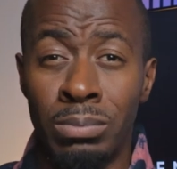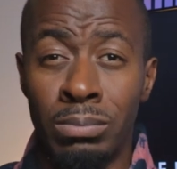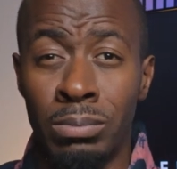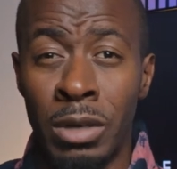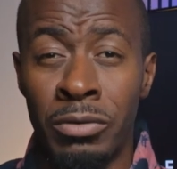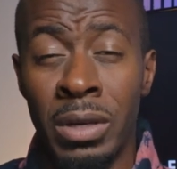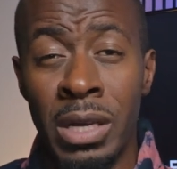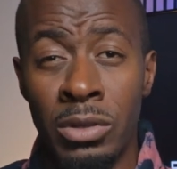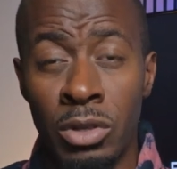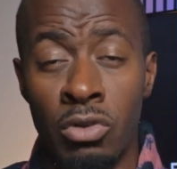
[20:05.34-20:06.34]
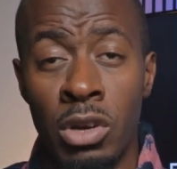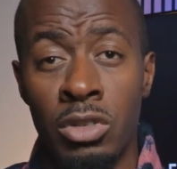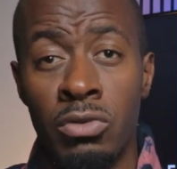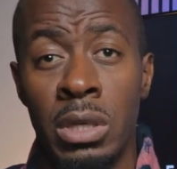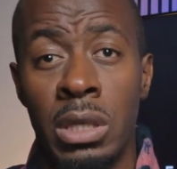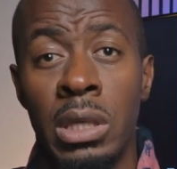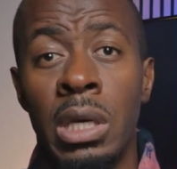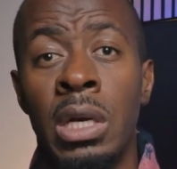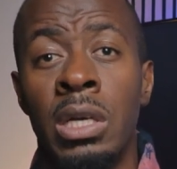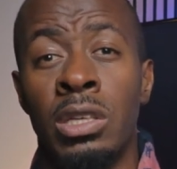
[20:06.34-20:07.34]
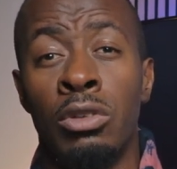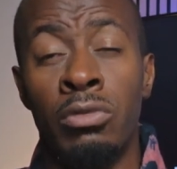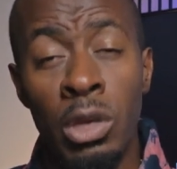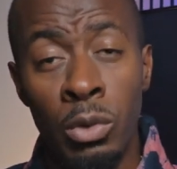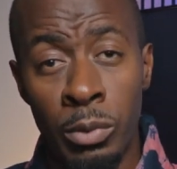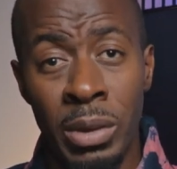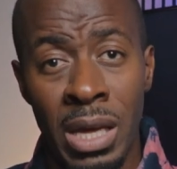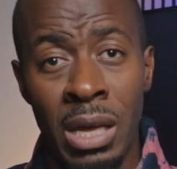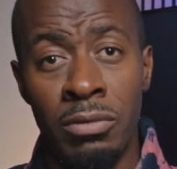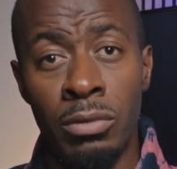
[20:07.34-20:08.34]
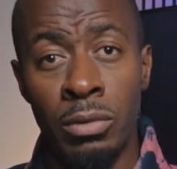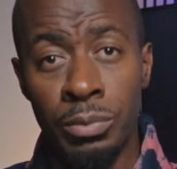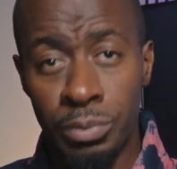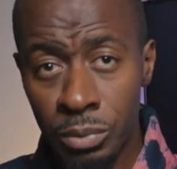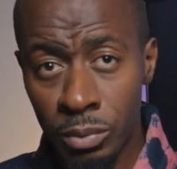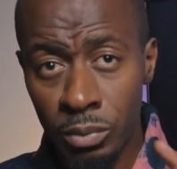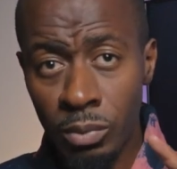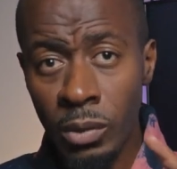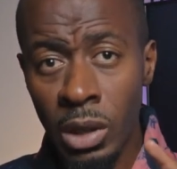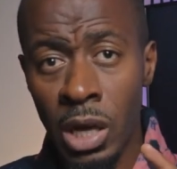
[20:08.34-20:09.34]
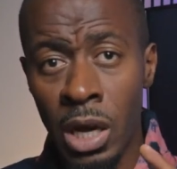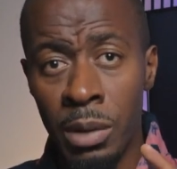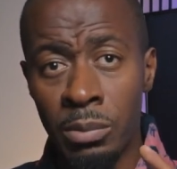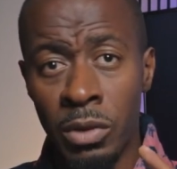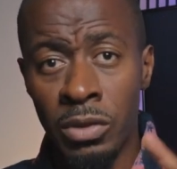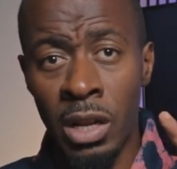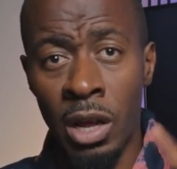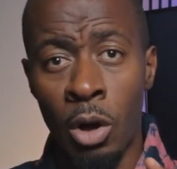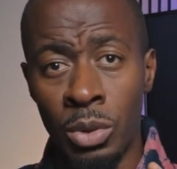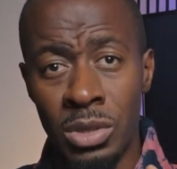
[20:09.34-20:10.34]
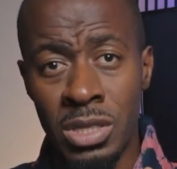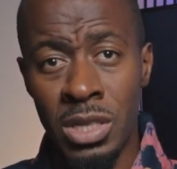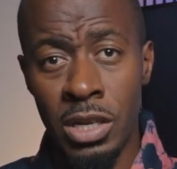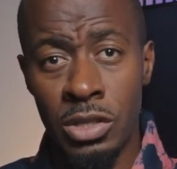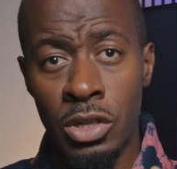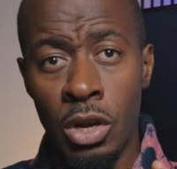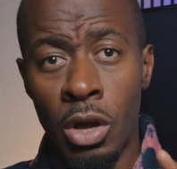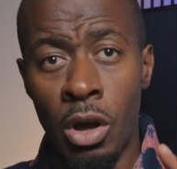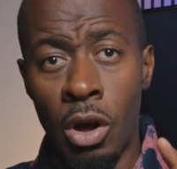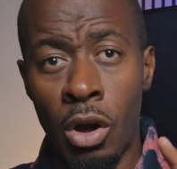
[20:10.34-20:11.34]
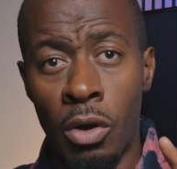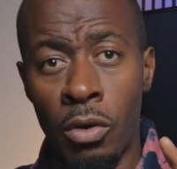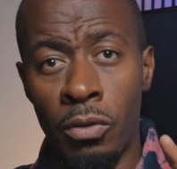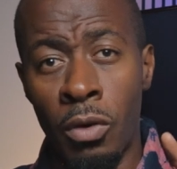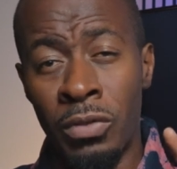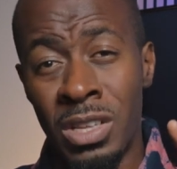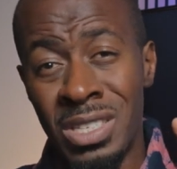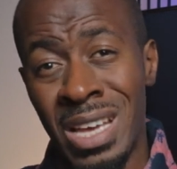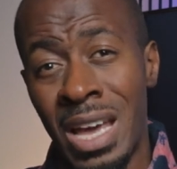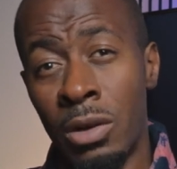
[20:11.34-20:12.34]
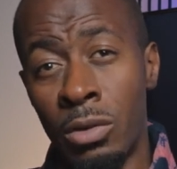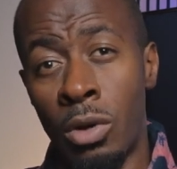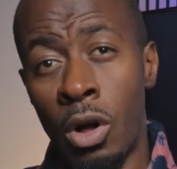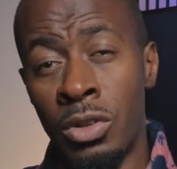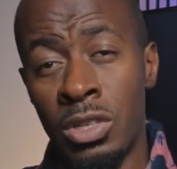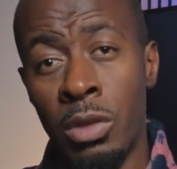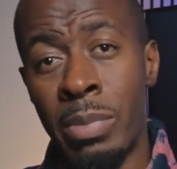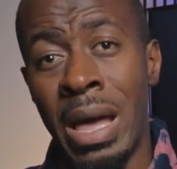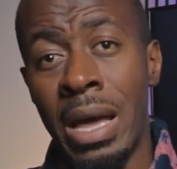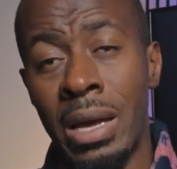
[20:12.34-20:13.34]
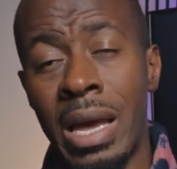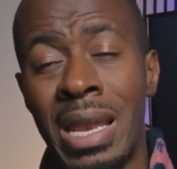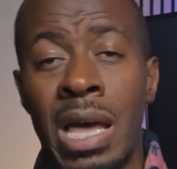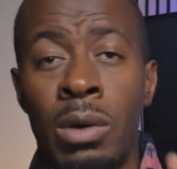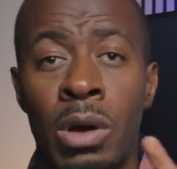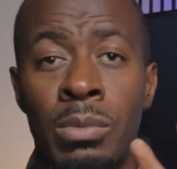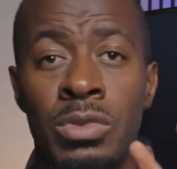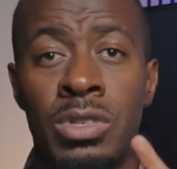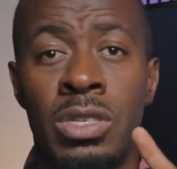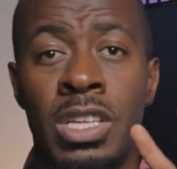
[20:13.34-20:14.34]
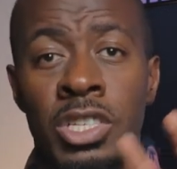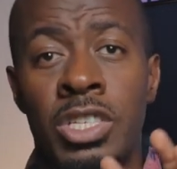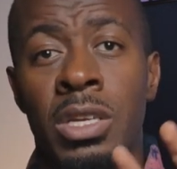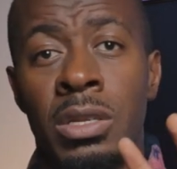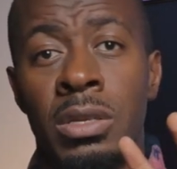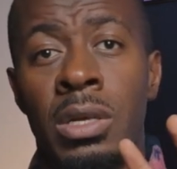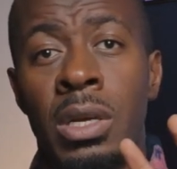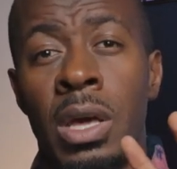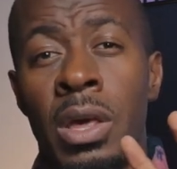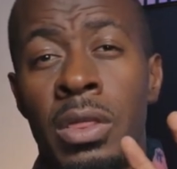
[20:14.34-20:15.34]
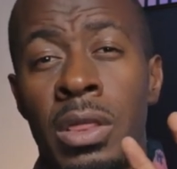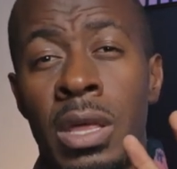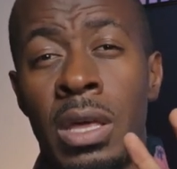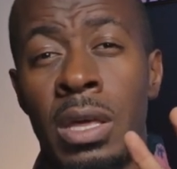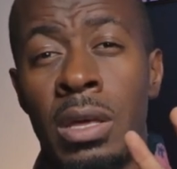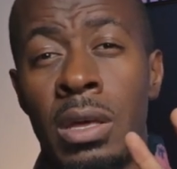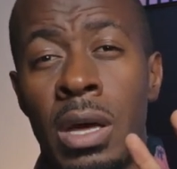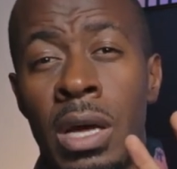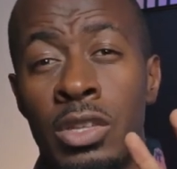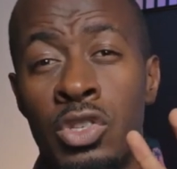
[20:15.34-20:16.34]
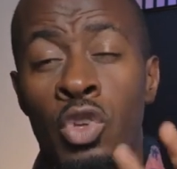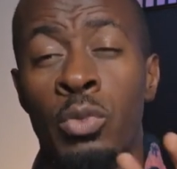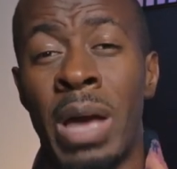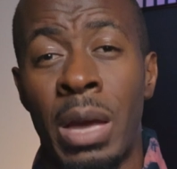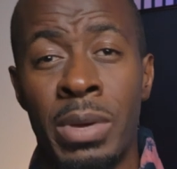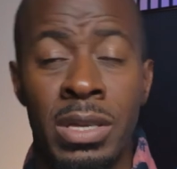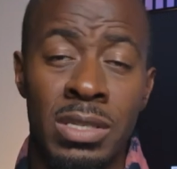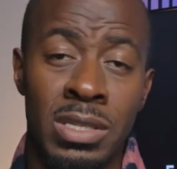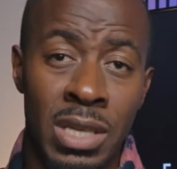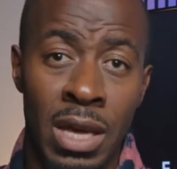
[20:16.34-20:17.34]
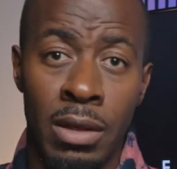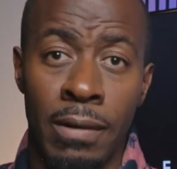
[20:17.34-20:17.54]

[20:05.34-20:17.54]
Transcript: my fingernails are crushed really. So you really want to be careful. Done that holding stitch of the tail onto the back. And now I'm stitching the two back pieces together,